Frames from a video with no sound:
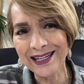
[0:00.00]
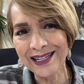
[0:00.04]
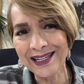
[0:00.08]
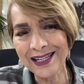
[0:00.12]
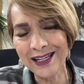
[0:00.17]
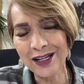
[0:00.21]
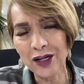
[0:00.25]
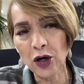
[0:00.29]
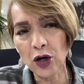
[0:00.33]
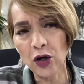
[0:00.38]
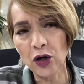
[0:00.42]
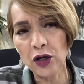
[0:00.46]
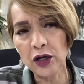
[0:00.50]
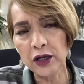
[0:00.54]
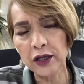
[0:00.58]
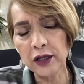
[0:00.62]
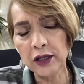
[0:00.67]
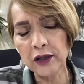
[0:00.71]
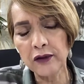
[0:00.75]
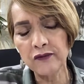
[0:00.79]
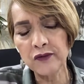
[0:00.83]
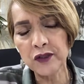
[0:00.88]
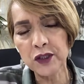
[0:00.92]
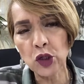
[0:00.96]
he called
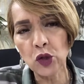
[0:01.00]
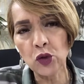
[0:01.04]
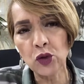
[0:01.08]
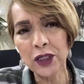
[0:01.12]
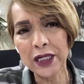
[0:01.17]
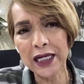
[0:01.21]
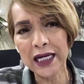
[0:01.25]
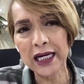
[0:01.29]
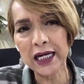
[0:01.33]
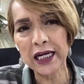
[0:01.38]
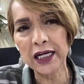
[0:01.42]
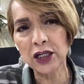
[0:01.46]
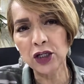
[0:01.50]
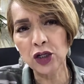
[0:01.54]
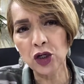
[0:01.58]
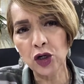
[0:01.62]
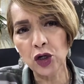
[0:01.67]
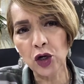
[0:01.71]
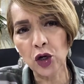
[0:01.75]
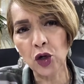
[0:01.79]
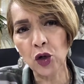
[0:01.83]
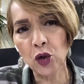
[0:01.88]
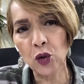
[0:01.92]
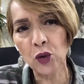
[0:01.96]
he told Gideon to
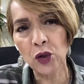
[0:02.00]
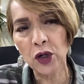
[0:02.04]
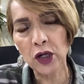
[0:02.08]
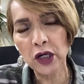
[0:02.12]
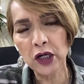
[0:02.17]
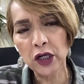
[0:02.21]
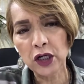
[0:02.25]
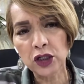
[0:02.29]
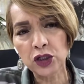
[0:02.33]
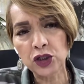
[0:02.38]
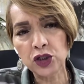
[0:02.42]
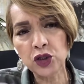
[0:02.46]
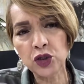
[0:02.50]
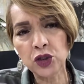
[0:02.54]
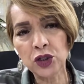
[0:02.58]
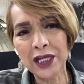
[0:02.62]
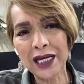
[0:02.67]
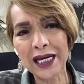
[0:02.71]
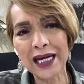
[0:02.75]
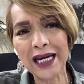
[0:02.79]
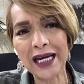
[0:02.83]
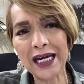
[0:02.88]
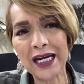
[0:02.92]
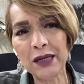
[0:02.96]
go to the
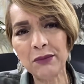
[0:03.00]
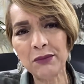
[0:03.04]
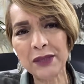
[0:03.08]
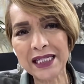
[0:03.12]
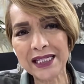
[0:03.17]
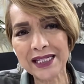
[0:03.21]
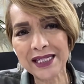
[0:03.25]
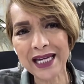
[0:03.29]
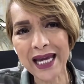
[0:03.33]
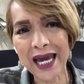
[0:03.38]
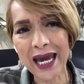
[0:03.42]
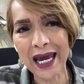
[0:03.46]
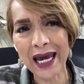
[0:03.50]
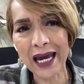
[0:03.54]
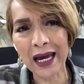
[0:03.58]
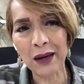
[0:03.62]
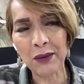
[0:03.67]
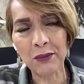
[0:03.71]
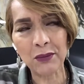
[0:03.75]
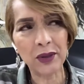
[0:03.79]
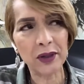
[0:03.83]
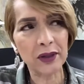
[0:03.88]
enemy's camp.